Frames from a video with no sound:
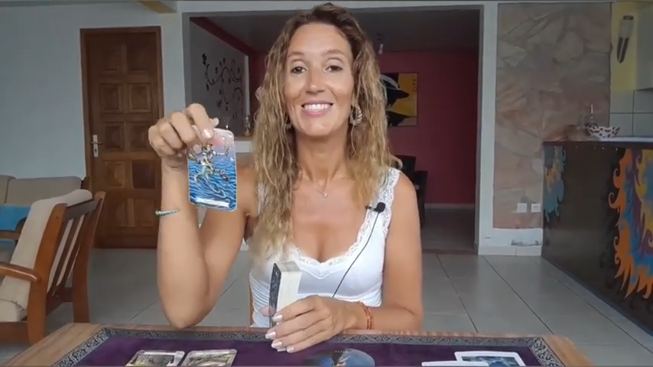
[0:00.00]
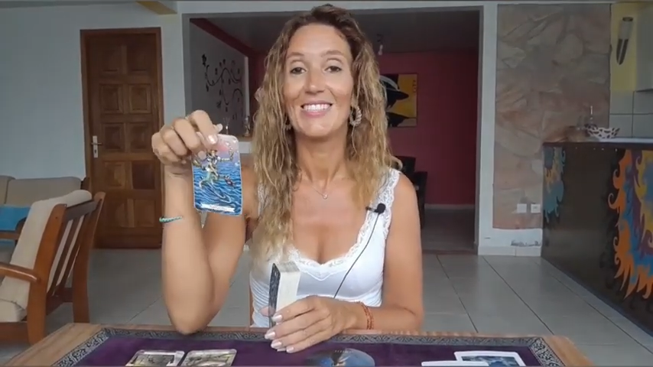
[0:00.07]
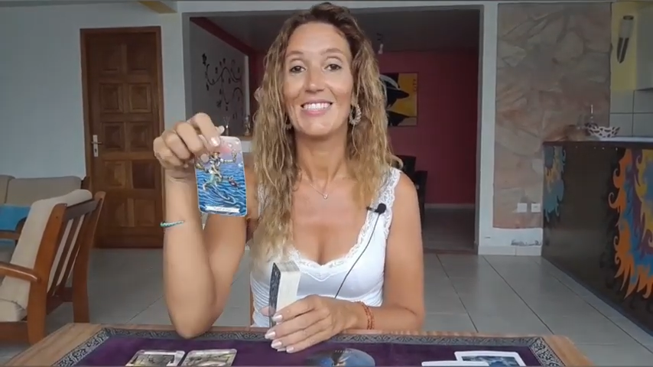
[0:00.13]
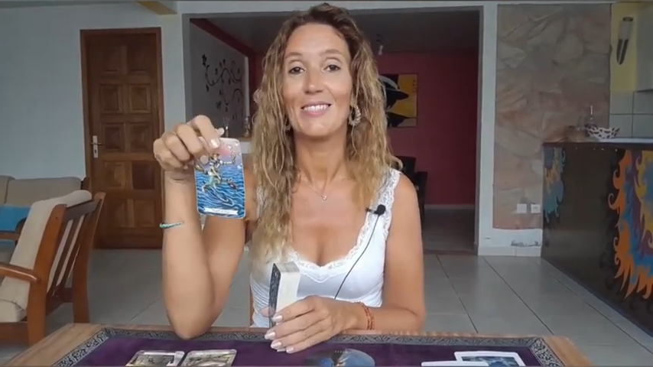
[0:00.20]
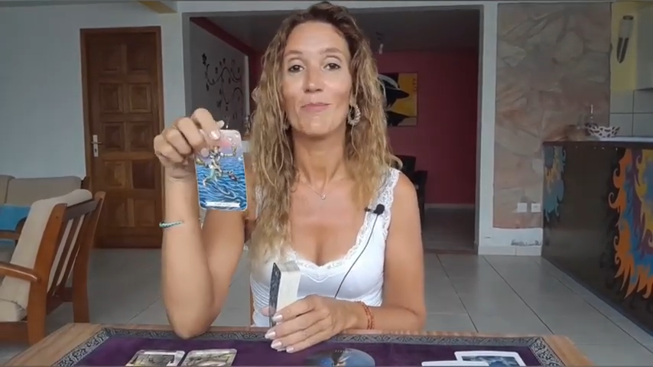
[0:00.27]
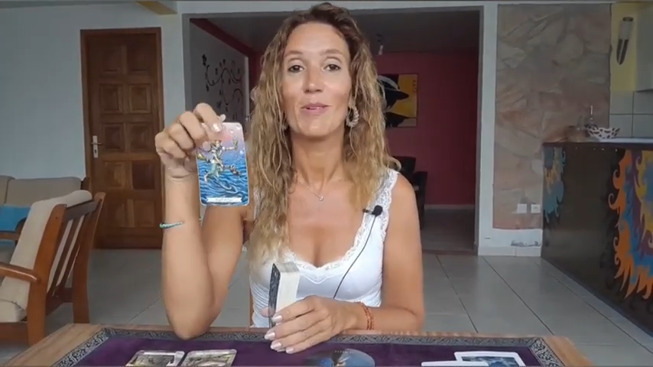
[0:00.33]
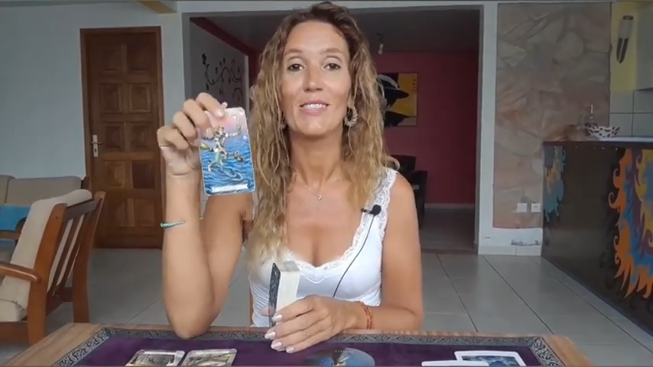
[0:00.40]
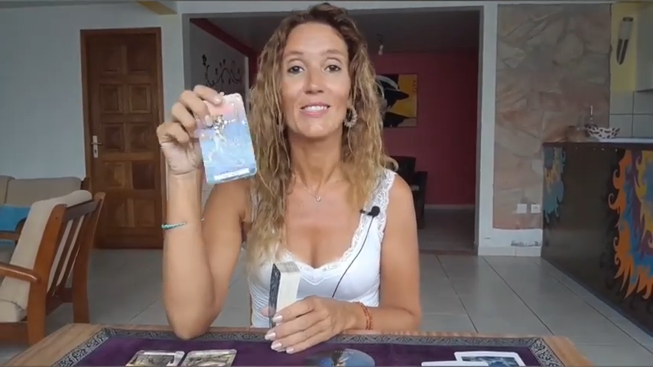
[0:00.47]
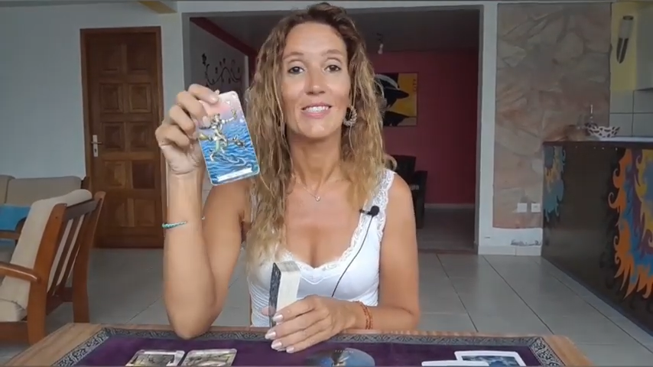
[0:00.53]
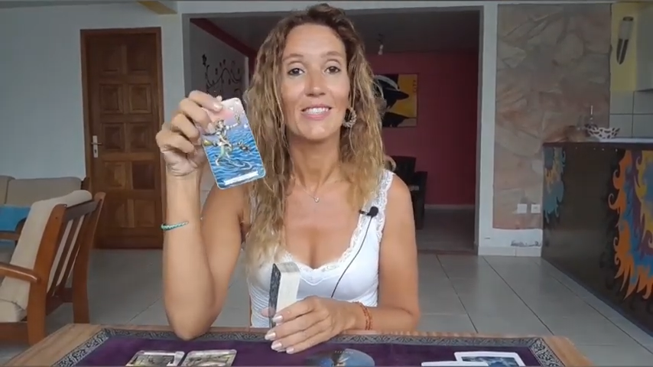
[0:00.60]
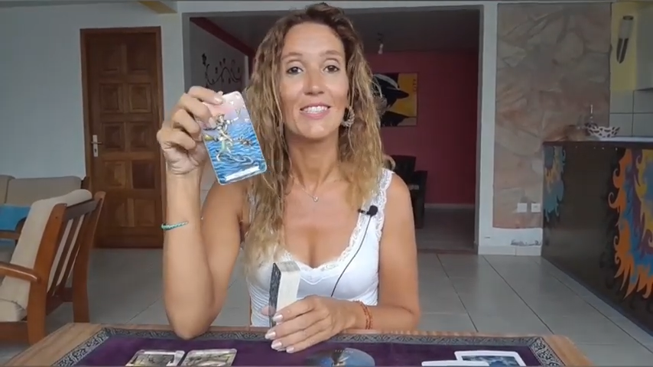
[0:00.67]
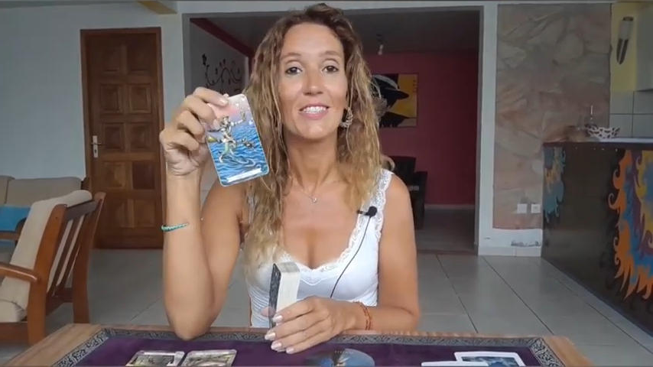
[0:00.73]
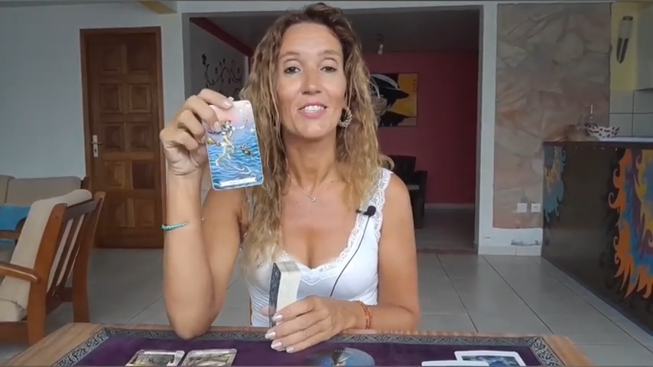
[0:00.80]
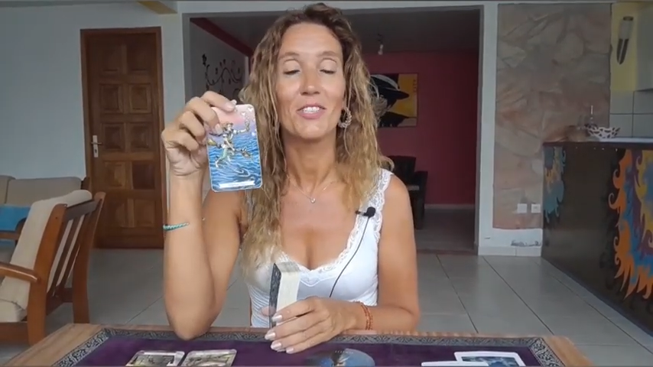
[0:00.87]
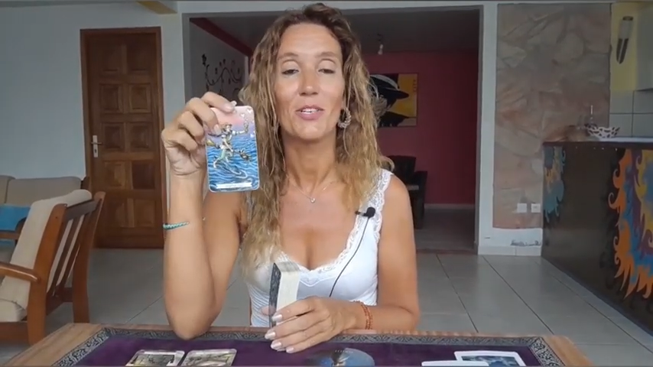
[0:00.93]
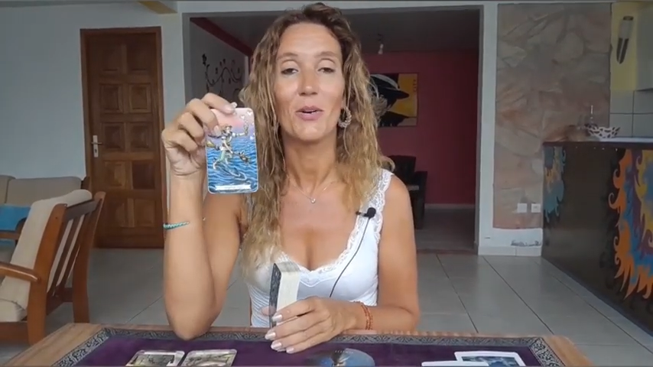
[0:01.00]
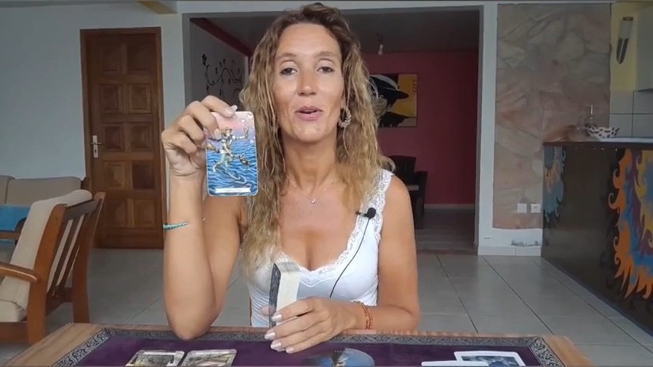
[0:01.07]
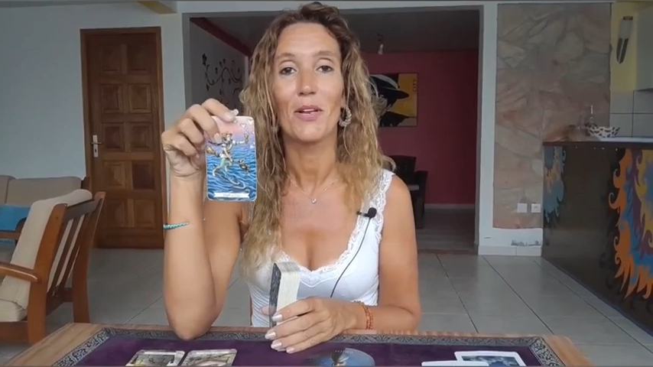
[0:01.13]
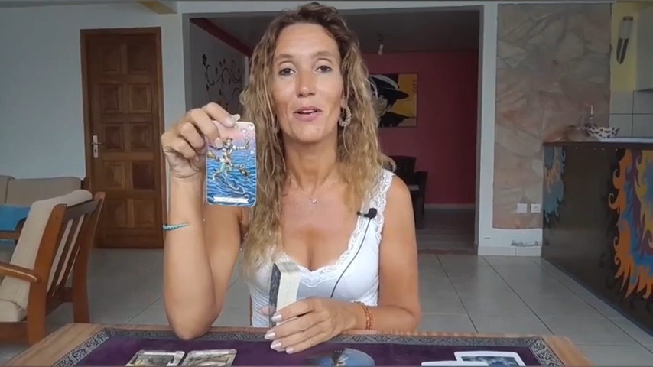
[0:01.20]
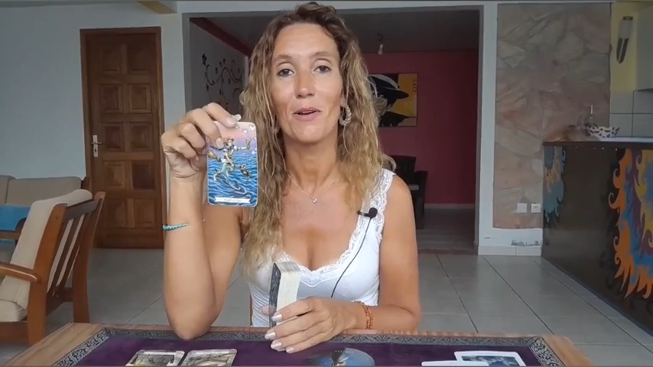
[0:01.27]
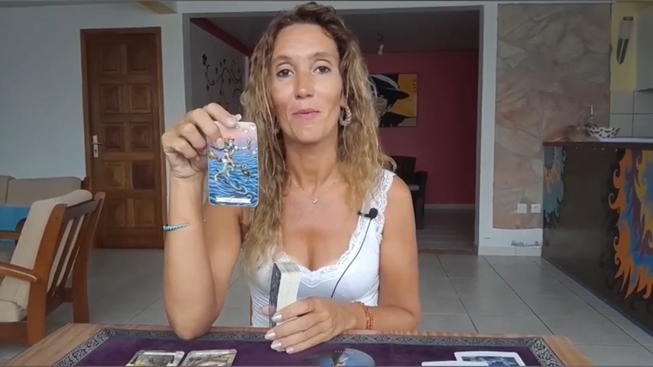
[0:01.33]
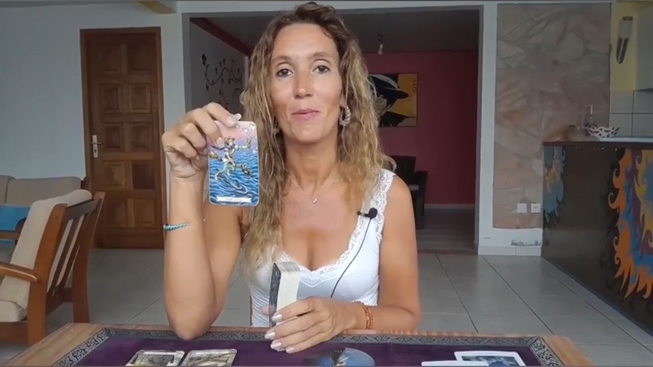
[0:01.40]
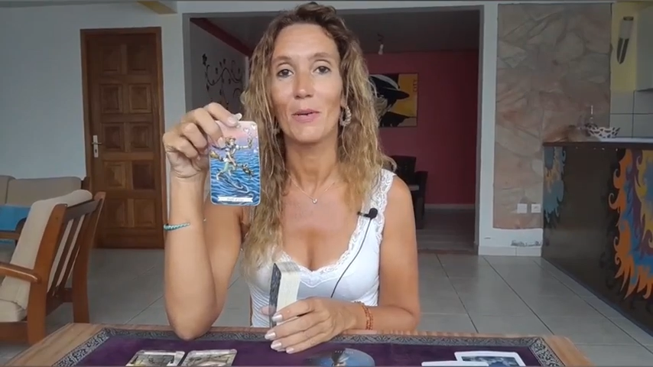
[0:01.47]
This person is showing up